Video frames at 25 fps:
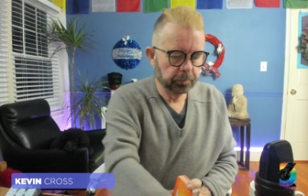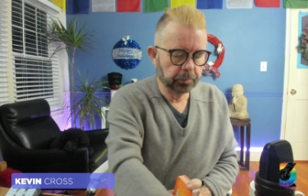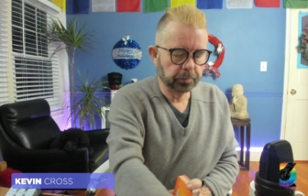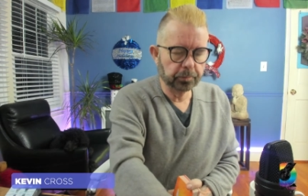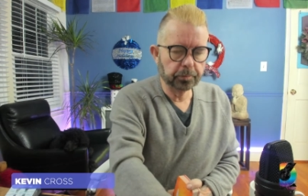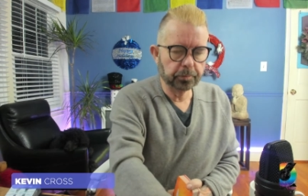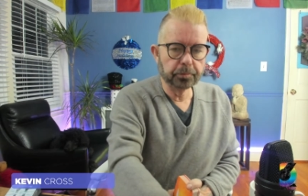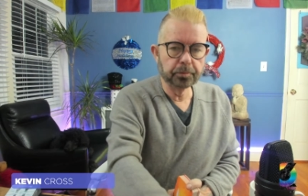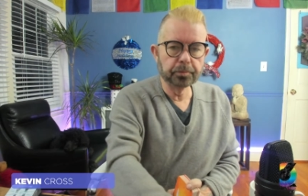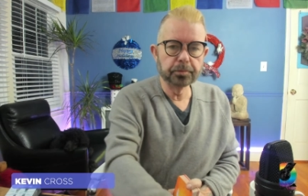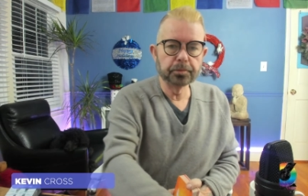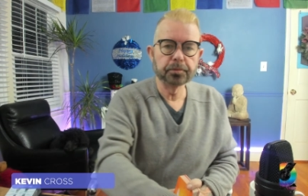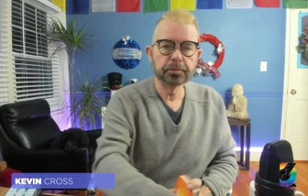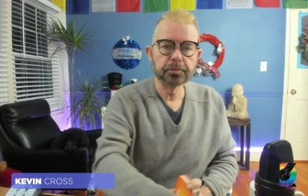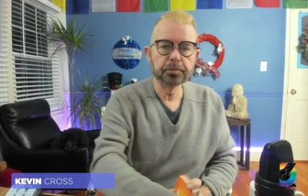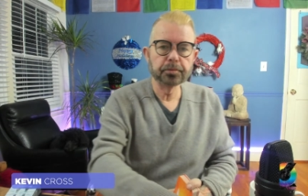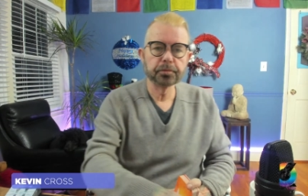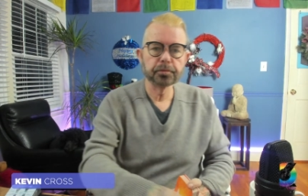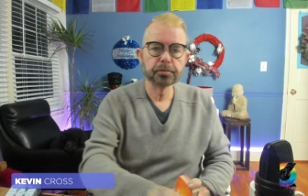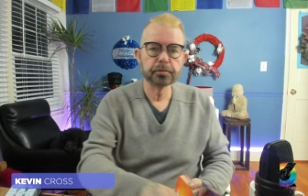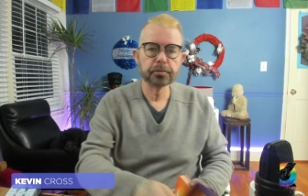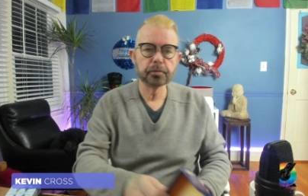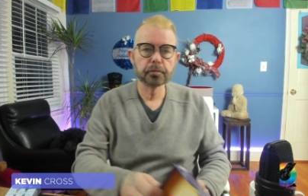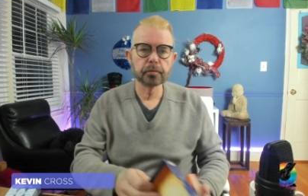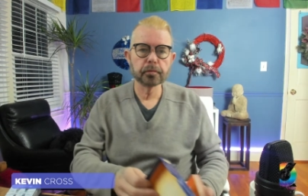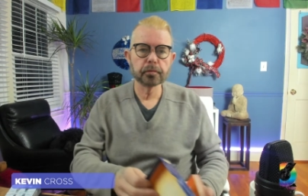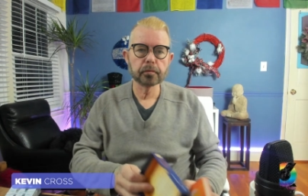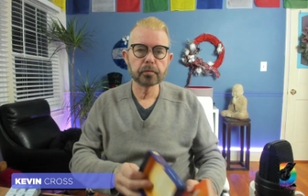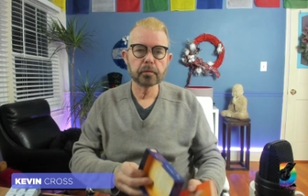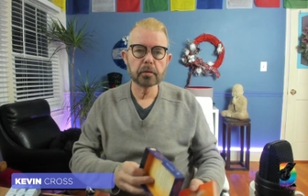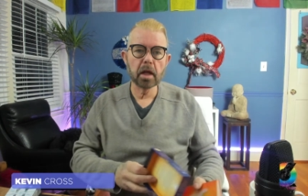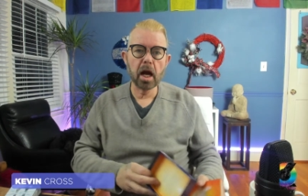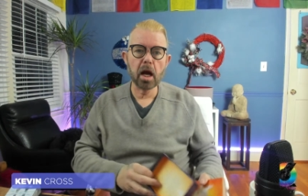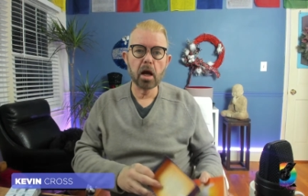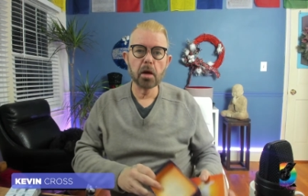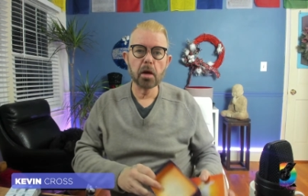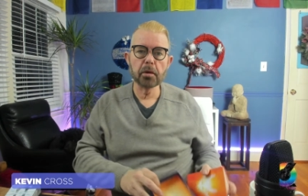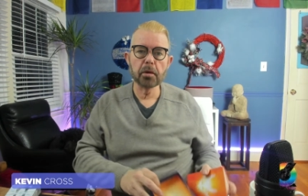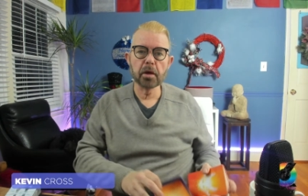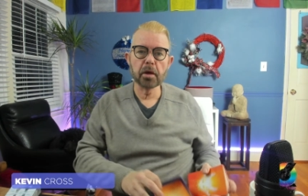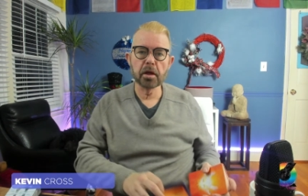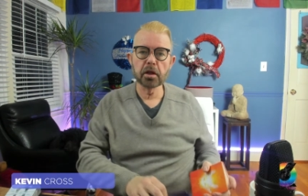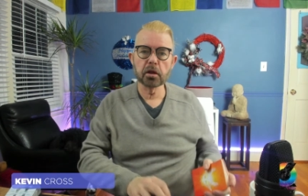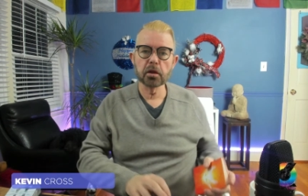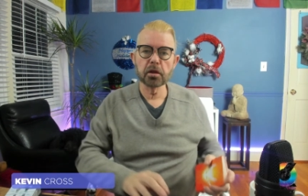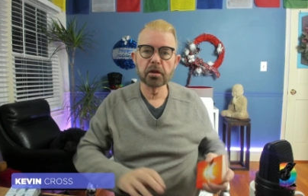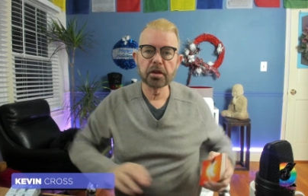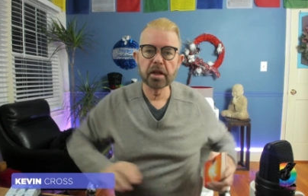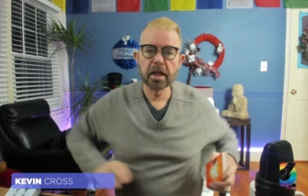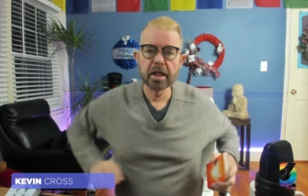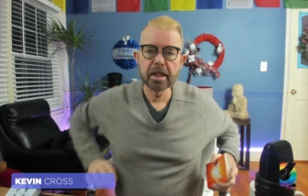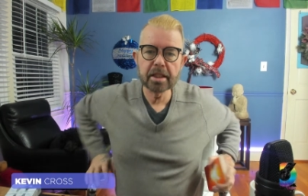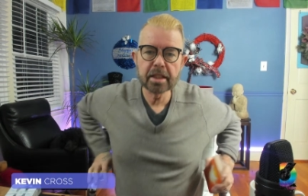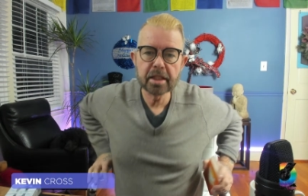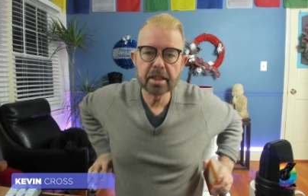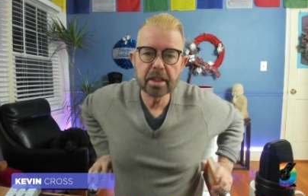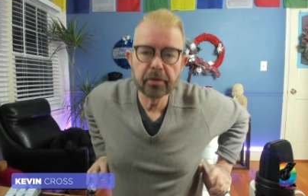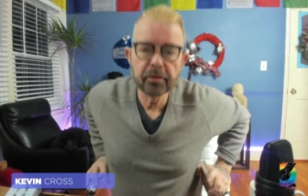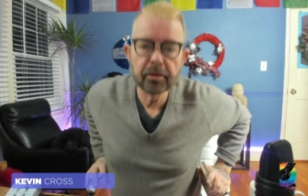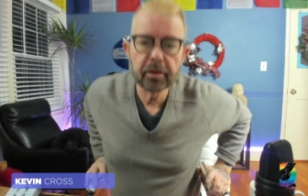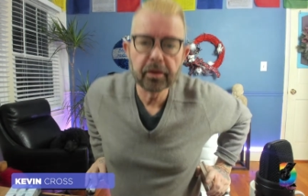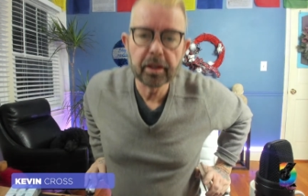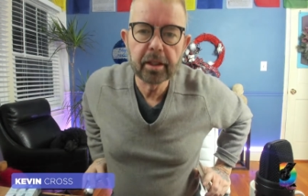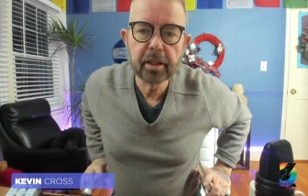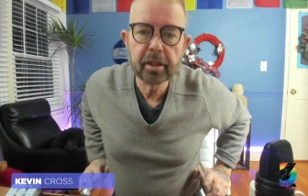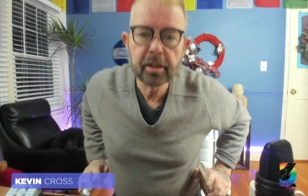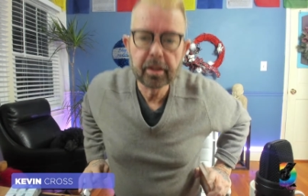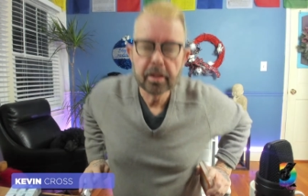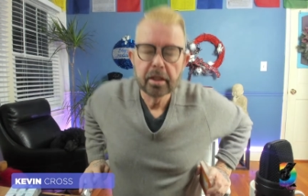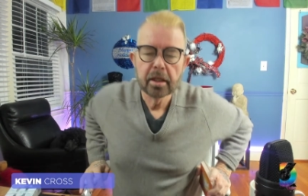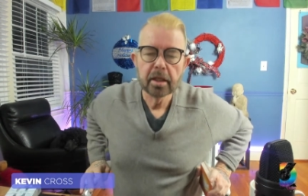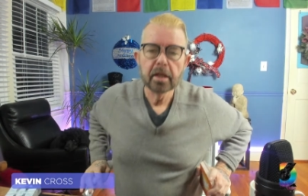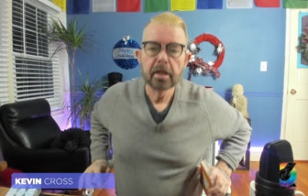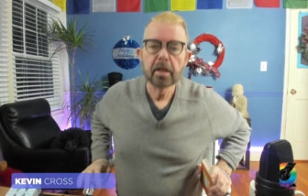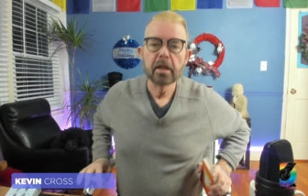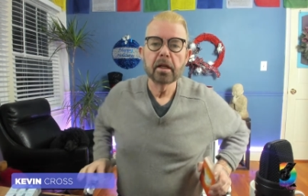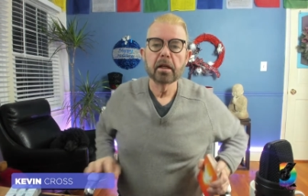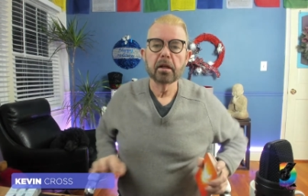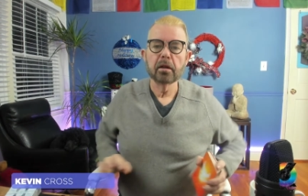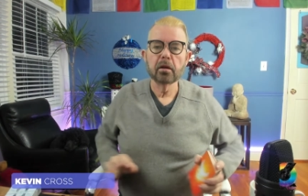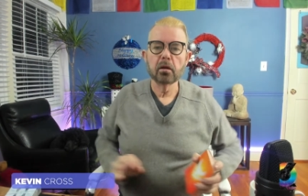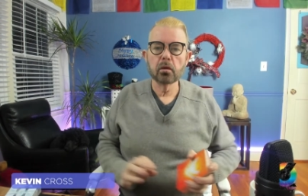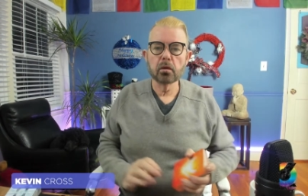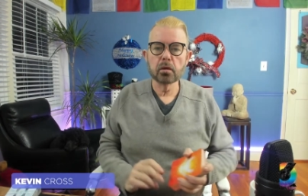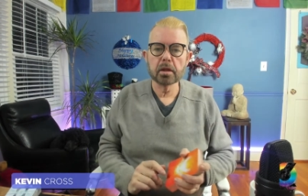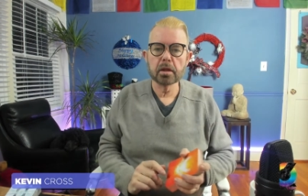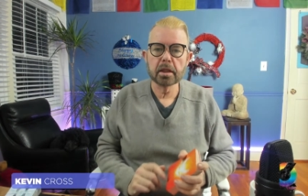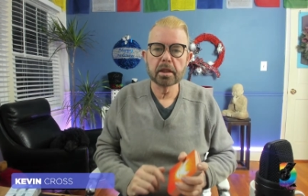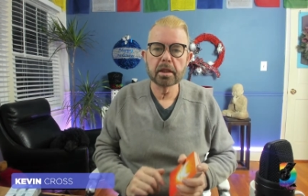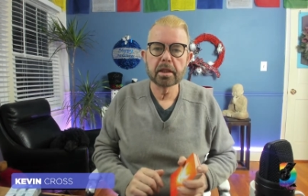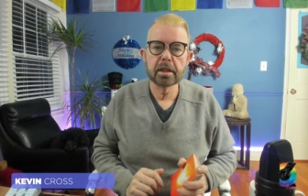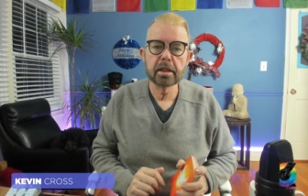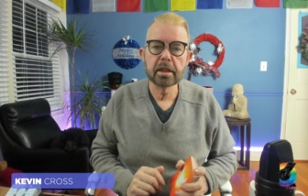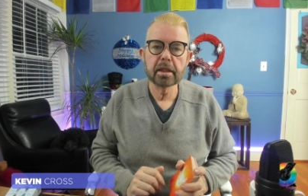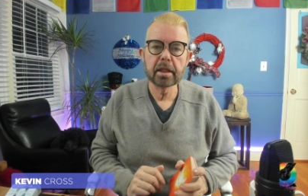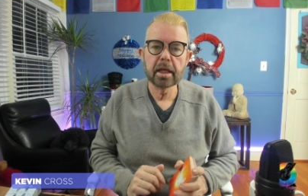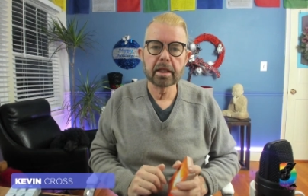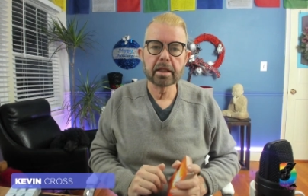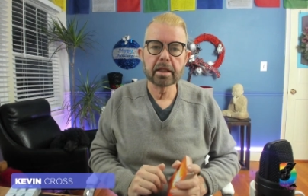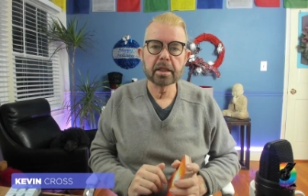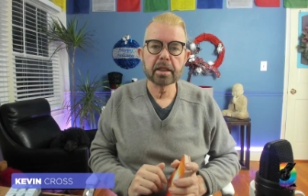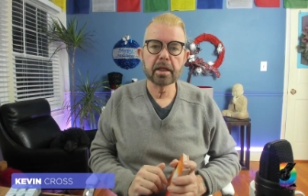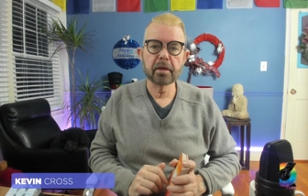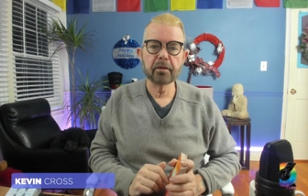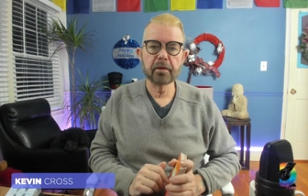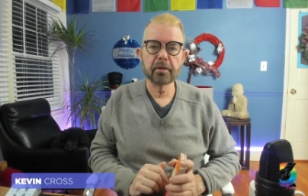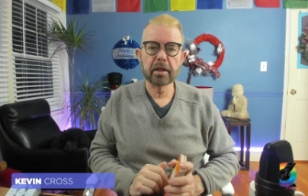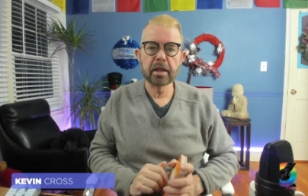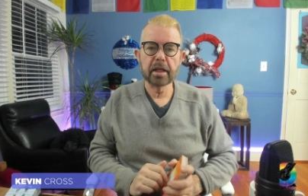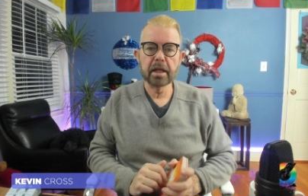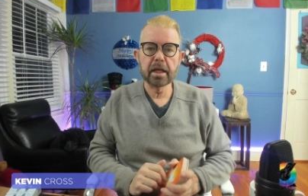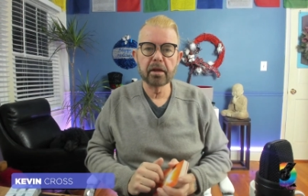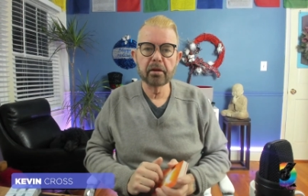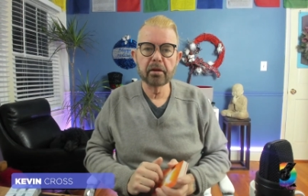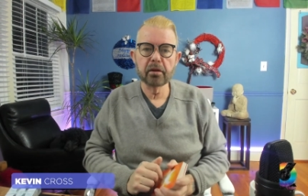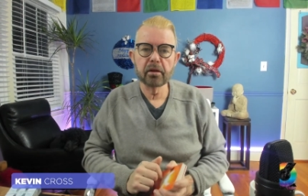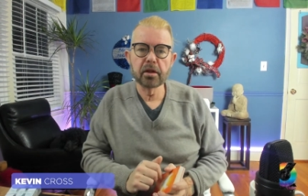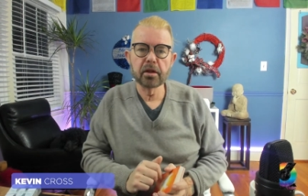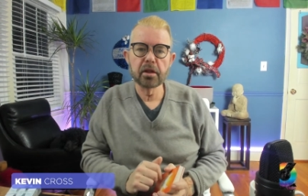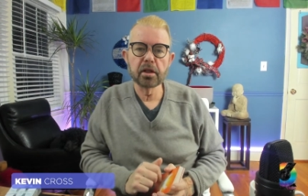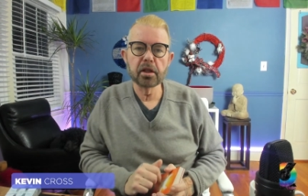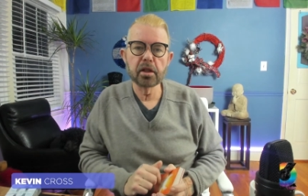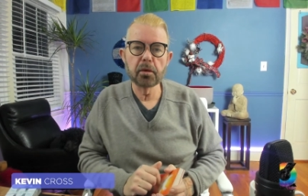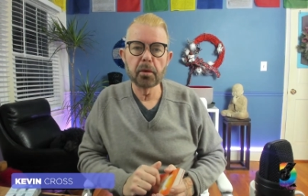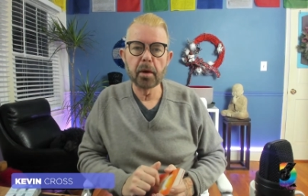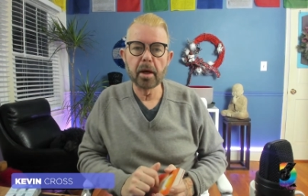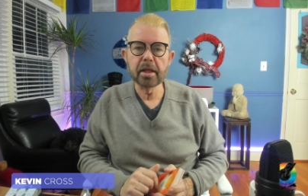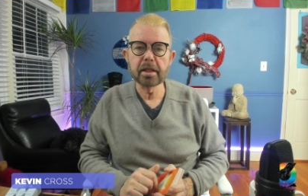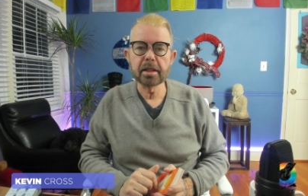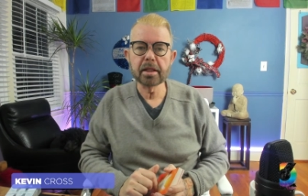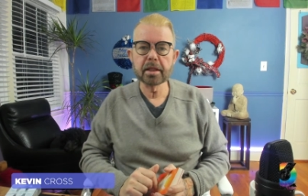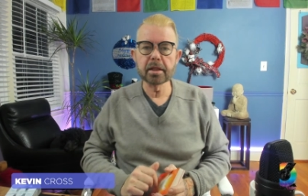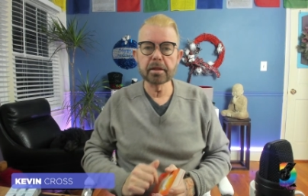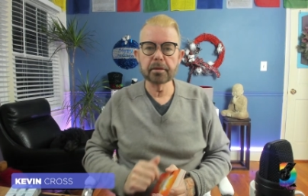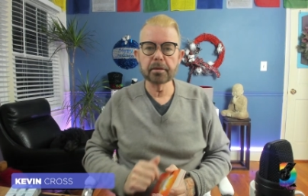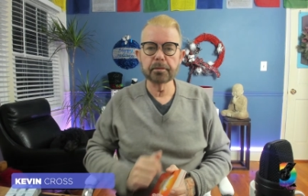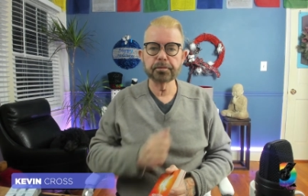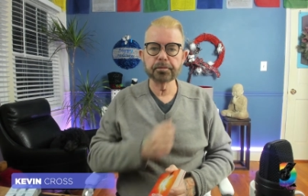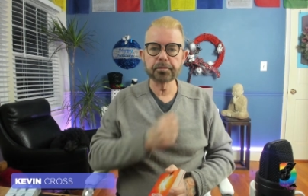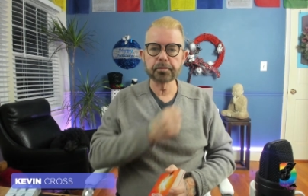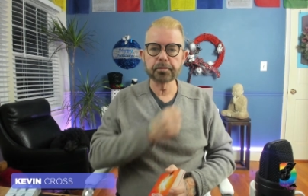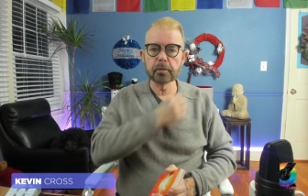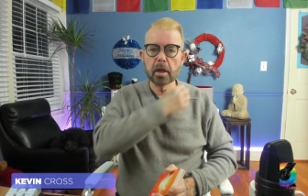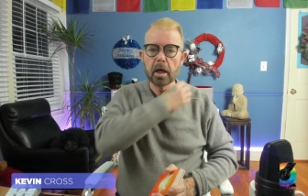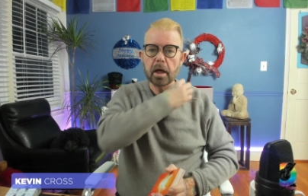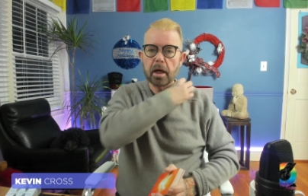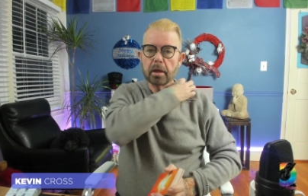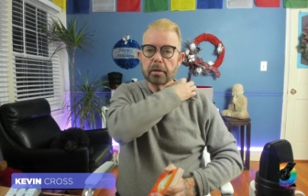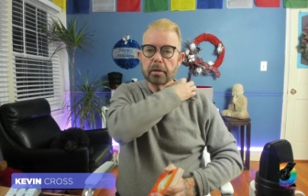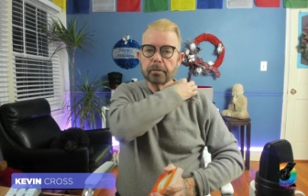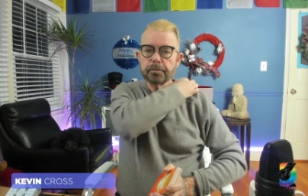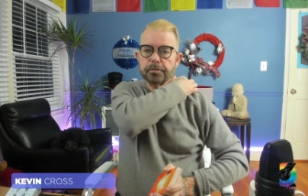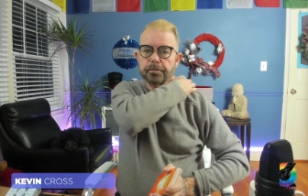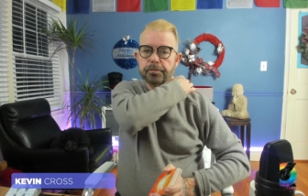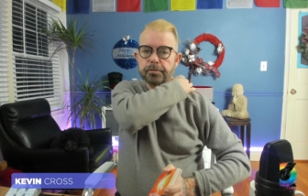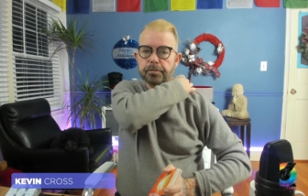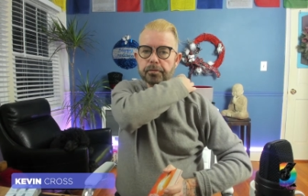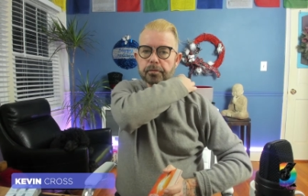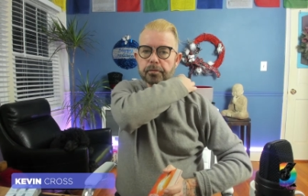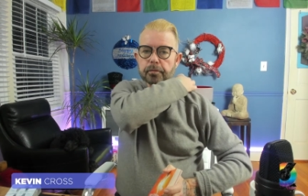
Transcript: I hope you had a good Thanksgiving. Of course, it's Thanksgiving here in the US. Um,